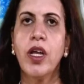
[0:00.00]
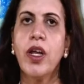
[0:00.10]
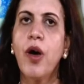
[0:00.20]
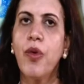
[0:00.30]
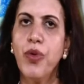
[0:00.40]

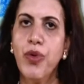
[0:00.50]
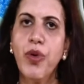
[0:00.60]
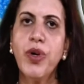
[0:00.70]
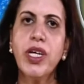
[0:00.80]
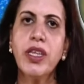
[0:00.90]
Now,
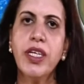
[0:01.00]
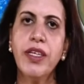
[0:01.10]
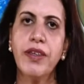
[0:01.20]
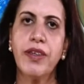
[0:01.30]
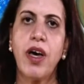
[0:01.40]
knowing
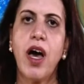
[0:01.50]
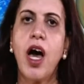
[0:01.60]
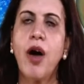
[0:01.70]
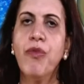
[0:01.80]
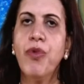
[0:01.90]
these
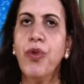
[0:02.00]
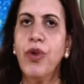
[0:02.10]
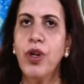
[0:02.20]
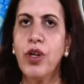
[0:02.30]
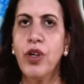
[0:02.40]

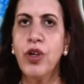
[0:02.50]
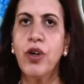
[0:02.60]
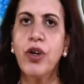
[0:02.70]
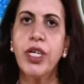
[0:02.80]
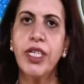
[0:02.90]
harmful
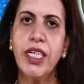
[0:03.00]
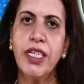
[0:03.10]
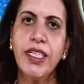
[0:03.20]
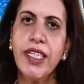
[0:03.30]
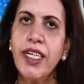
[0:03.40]
for
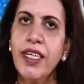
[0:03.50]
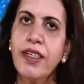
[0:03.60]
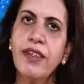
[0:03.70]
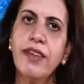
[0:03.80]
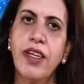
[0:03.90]

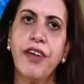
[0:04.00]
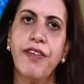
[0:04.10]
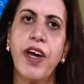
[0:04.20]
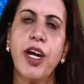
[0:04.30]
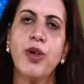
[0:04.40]
deleterious
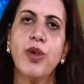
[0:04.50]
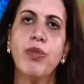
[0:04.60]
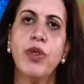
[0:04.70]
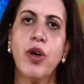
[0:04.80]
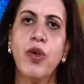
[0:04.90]
effect
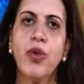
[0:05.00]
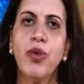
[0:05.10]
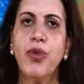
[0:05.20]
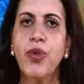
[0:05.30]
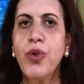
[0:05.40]
of the
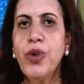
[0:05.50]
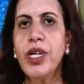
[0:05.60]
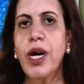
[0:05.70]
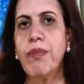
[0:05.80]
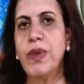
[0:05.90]
ozone
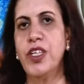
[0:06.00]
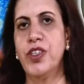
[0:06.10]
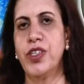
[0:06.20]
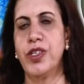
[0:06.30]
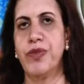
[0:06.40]

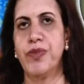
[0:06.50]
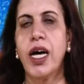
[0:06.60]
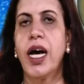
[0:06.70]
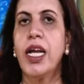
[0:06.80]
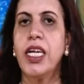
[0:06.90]
depletion.
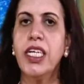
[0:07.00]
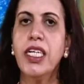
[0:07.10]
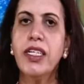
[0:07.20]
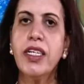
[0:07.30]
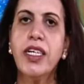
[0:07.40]
An
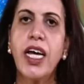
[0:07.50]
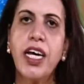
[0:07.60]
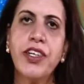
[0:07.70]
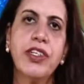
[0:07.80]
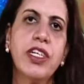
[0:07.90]

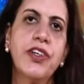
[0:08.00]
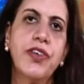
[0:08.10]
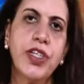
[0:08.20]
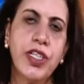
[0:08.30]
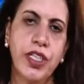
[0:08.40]
international
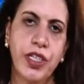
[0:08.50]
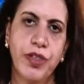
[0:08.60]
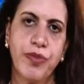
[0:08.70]
treaty